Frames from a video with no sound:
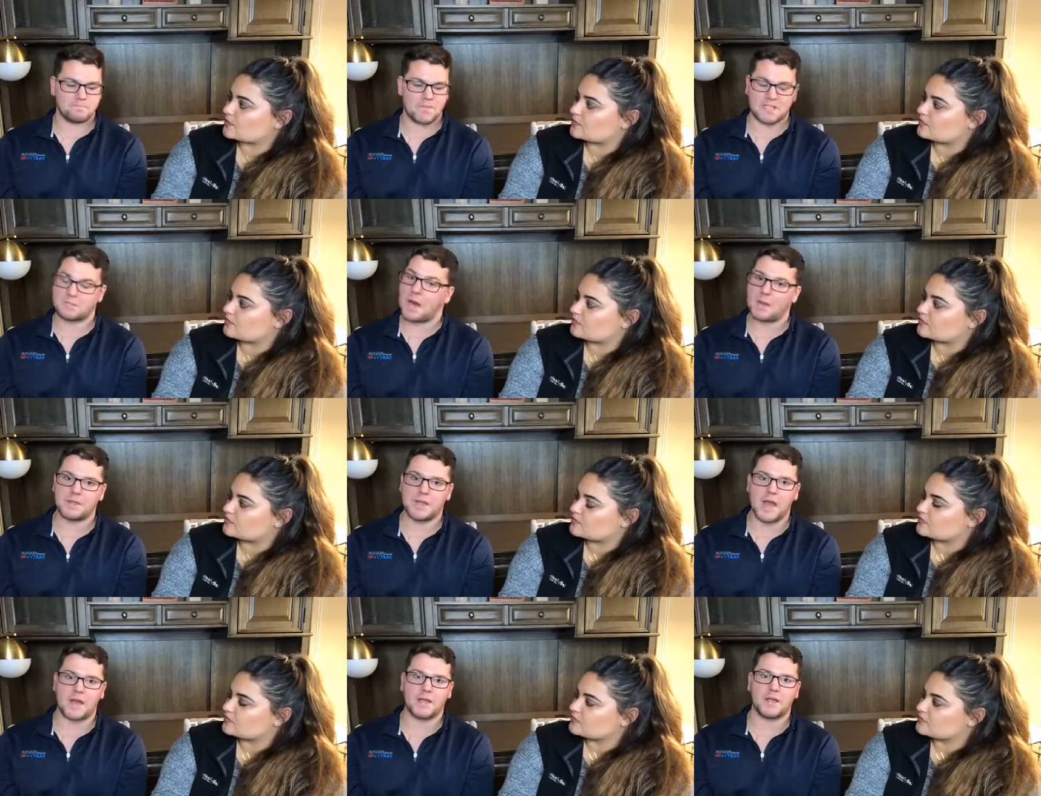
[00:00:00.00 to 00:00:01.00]
Speaker 1: that's probably
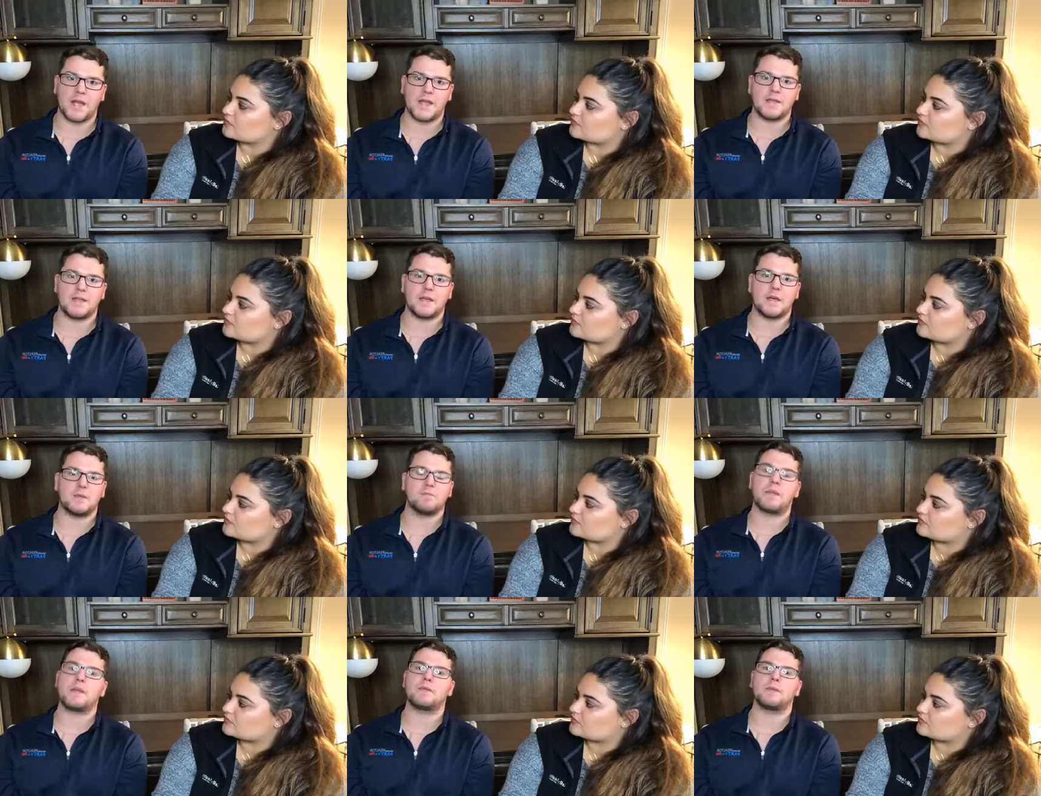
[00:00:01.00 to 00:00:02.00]
not a good idea.
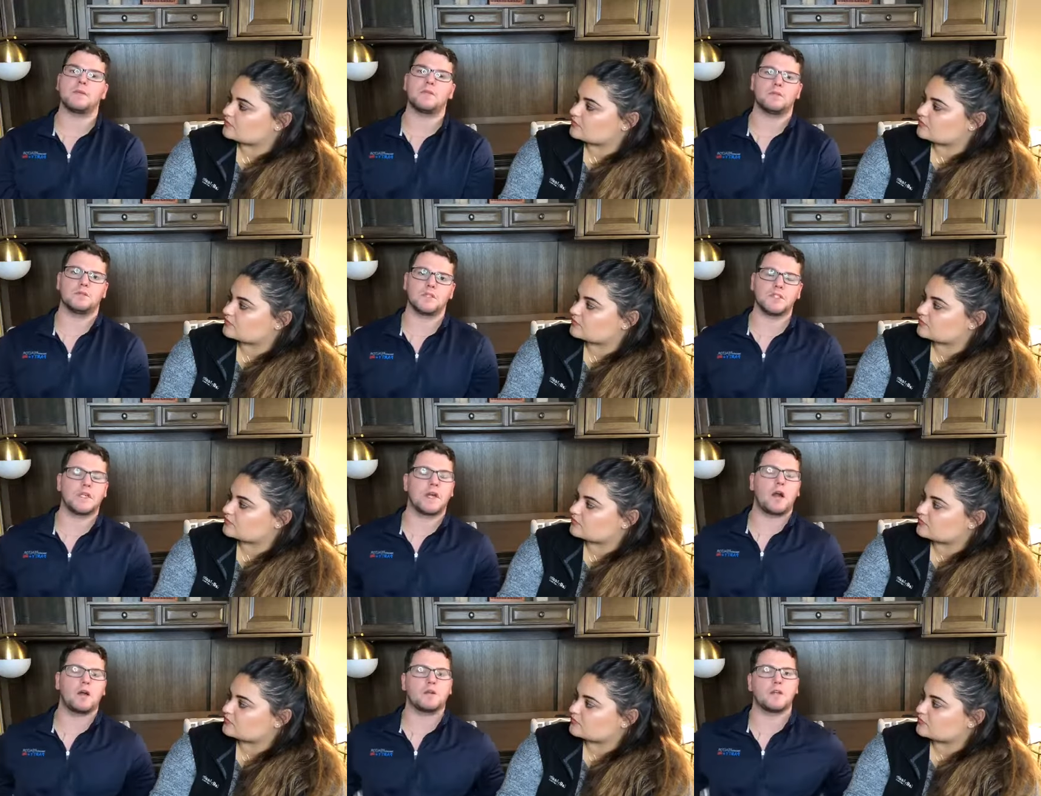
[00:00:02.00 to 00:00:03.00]
People really
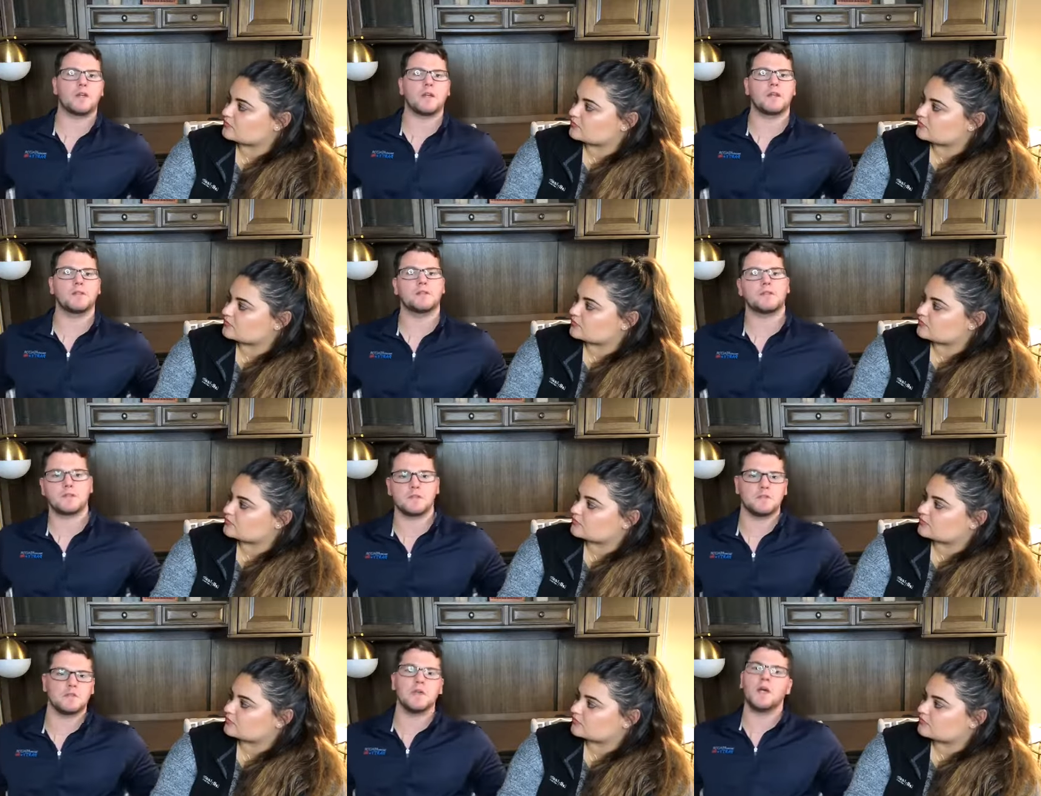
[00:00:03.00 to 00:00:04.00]
are looking
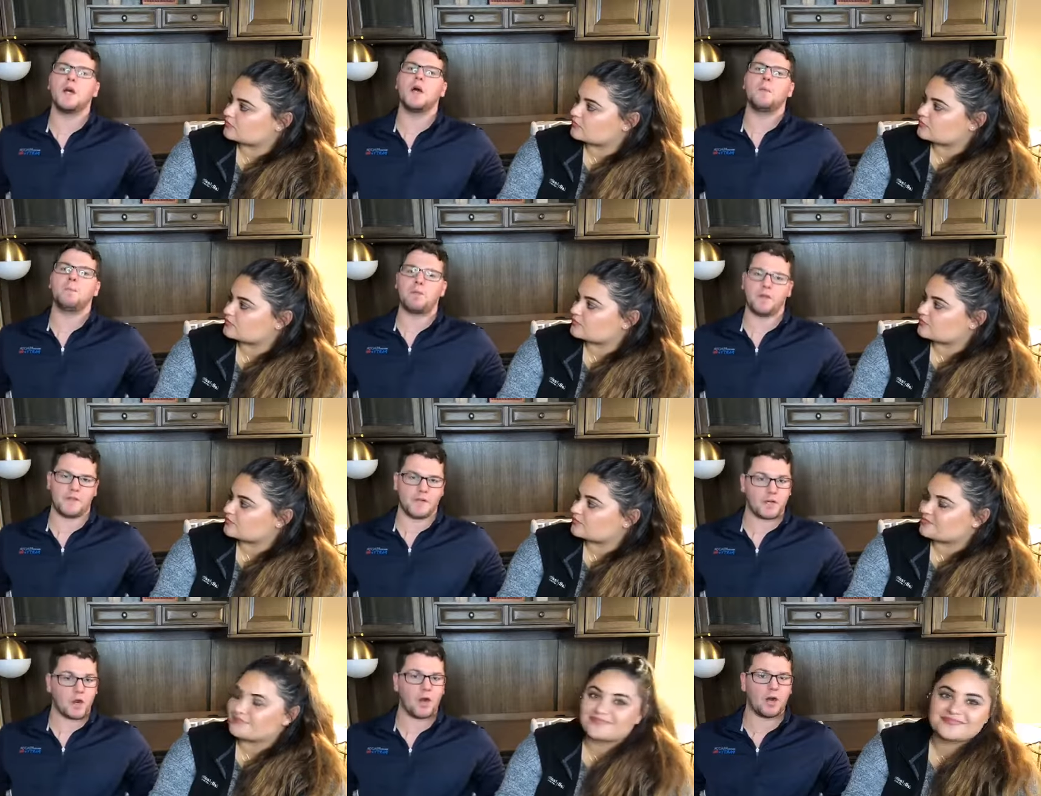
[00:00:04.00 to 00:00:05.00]
to put
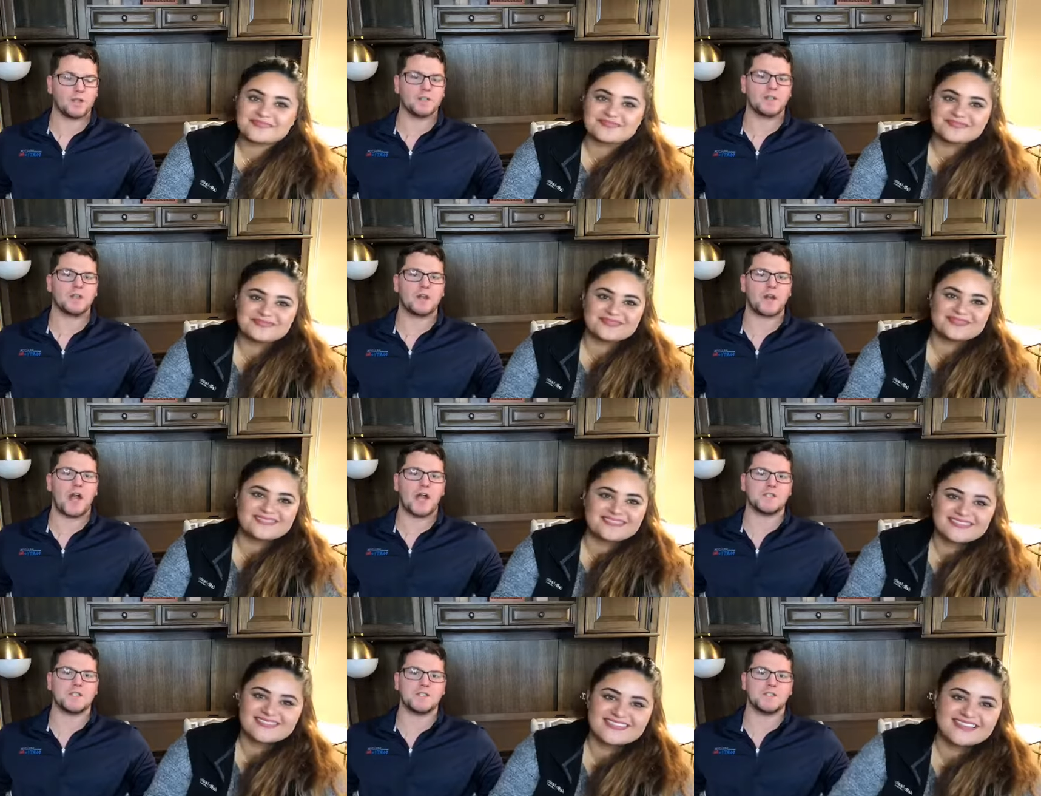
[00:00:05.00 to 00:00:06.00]
their cars in
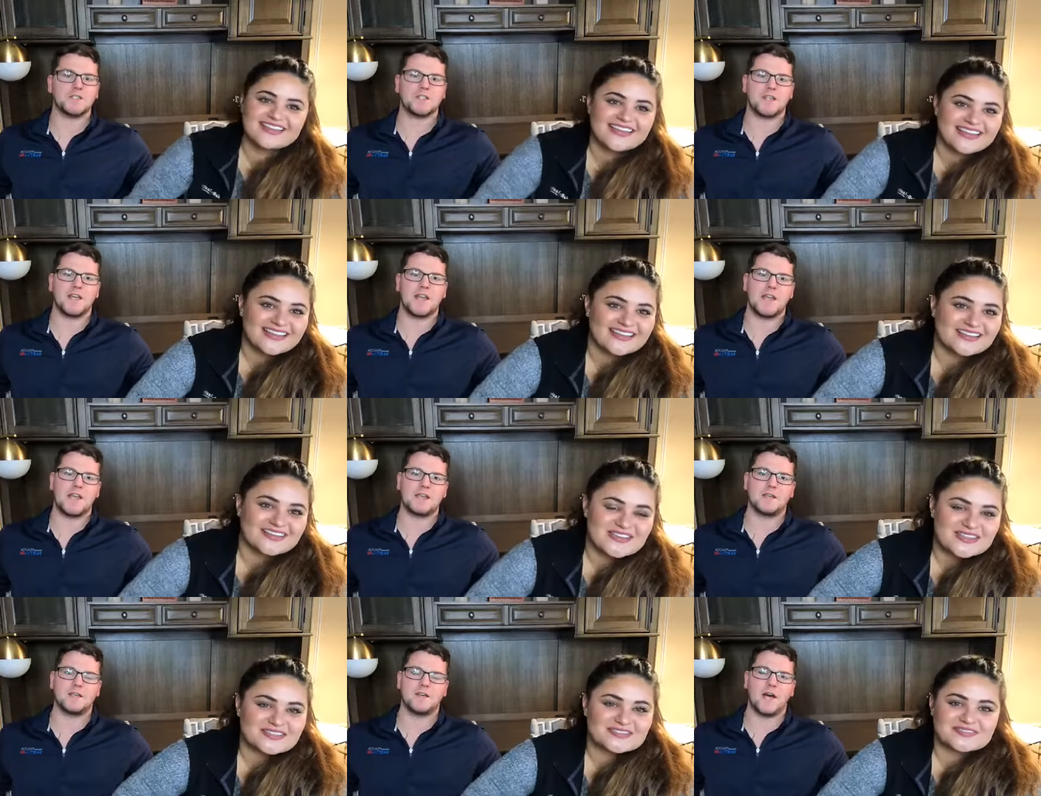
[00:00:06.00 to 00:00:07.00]
garages
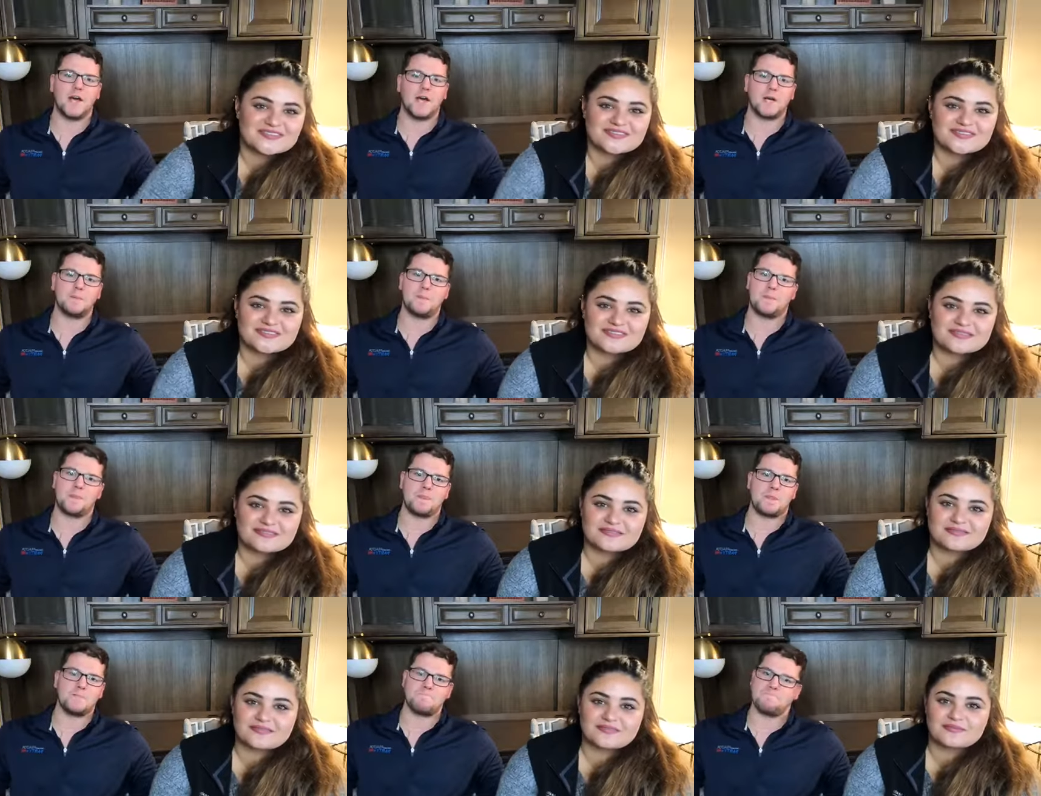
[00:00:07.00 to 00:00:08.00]
and um,
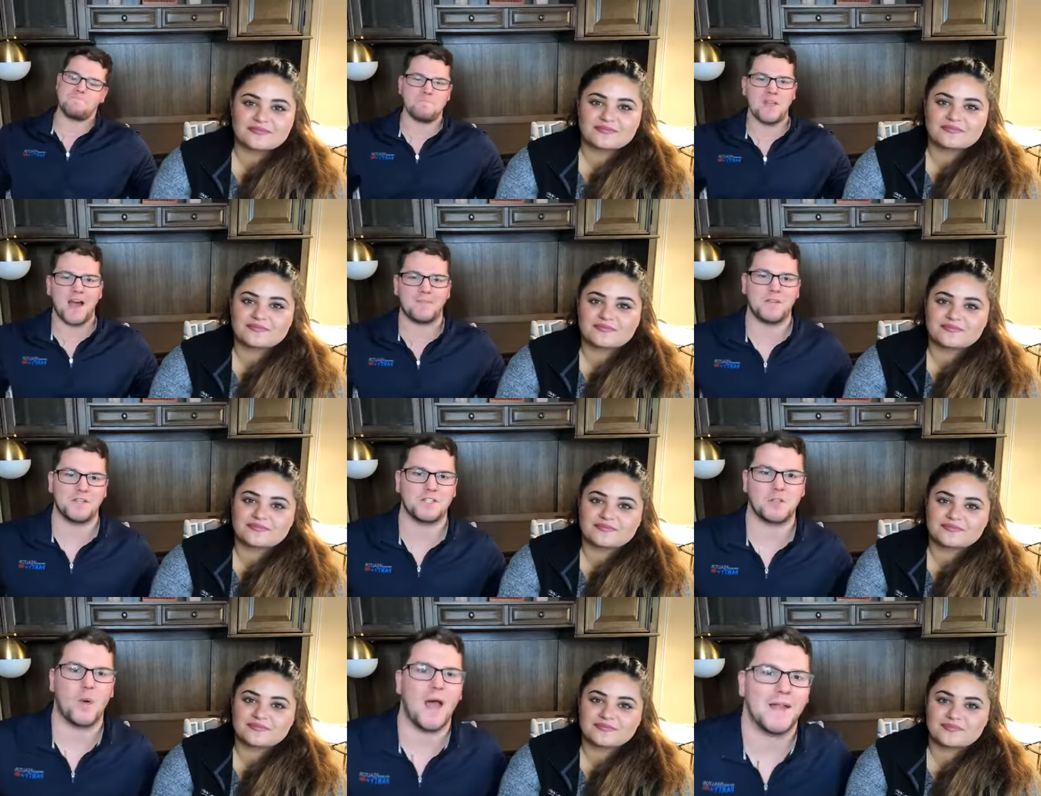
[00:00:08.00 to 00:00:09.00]
not their
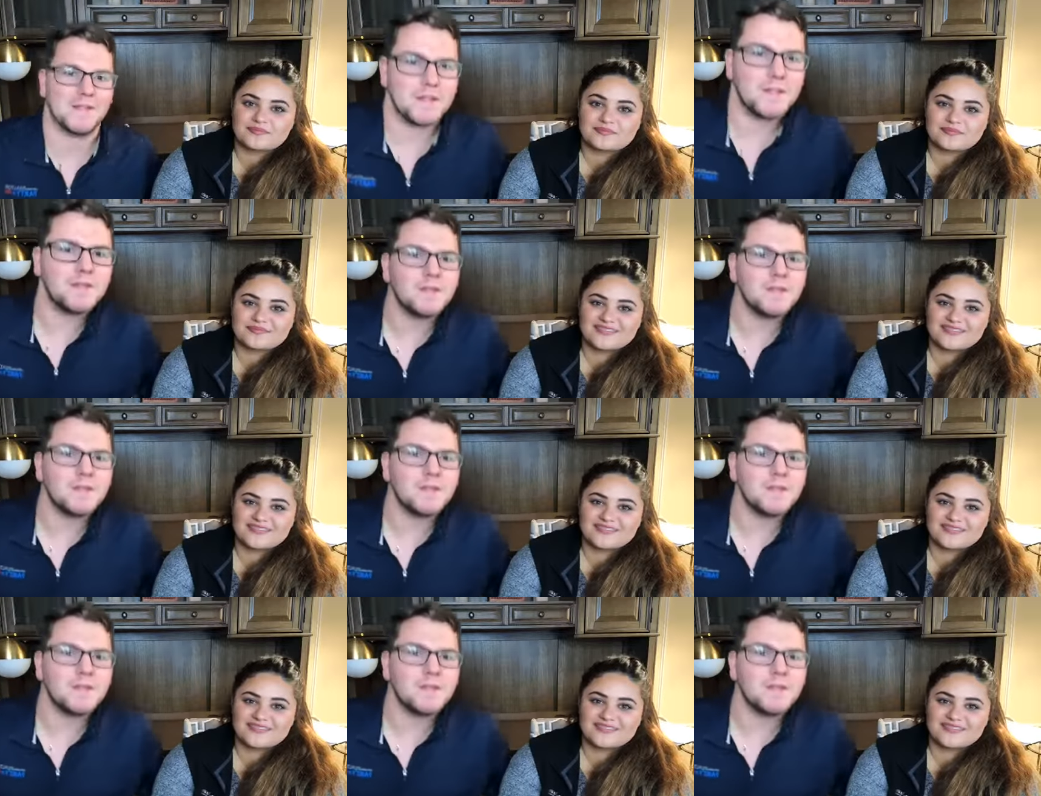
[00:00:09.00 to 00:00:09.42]
sweat.